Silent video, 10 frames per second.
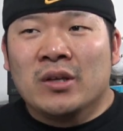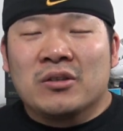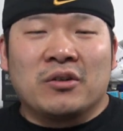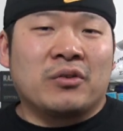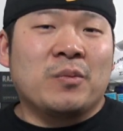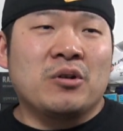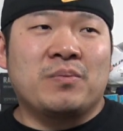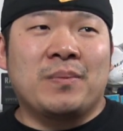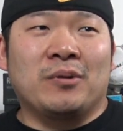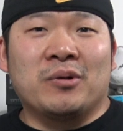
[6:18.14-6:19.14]
So for most
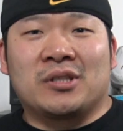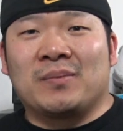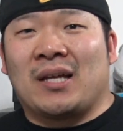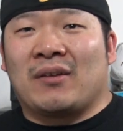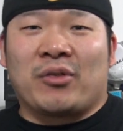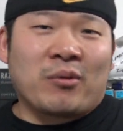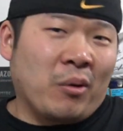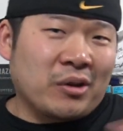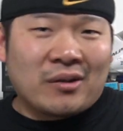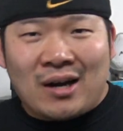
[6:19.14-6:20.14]
people who are just going to be kind of
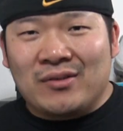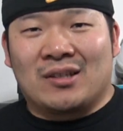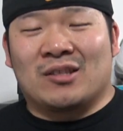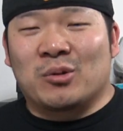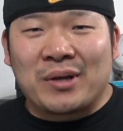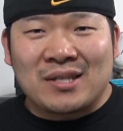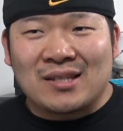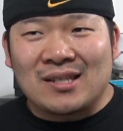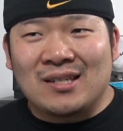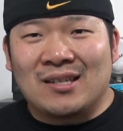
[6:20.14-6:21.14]
throwing it around like the
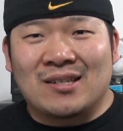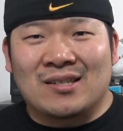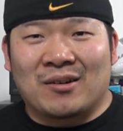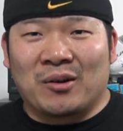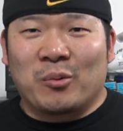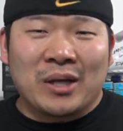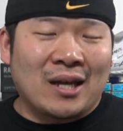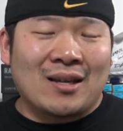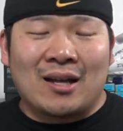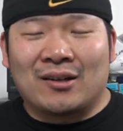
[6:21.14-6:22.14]
twisties or a
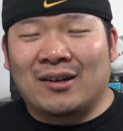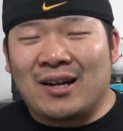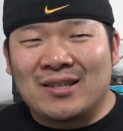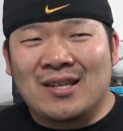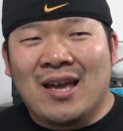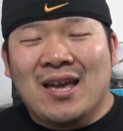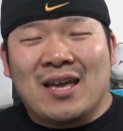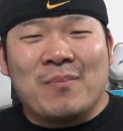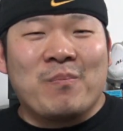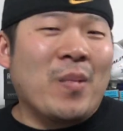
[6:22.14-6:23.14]
weekend autocross,
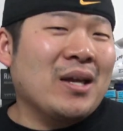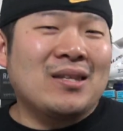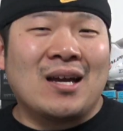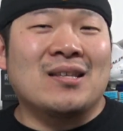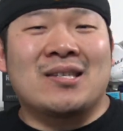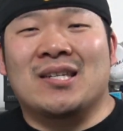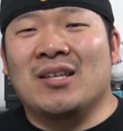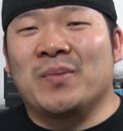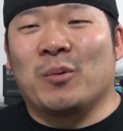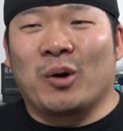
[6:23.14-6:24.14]
it might not
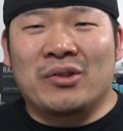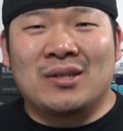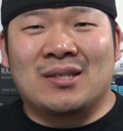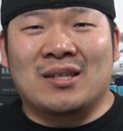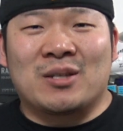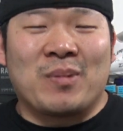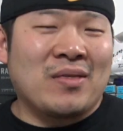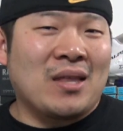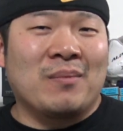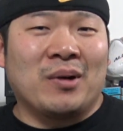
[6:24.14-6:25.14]
necessarily be worth it to
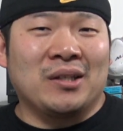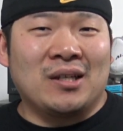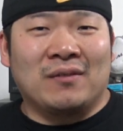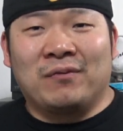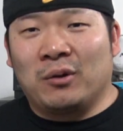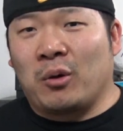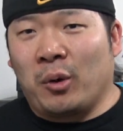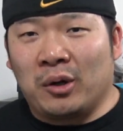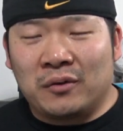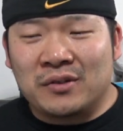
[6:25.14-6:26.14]
spend that money on a full
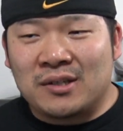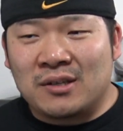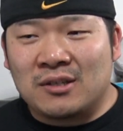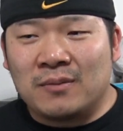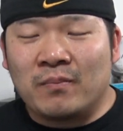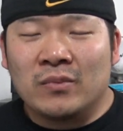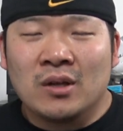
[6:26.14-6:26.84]
coilover system.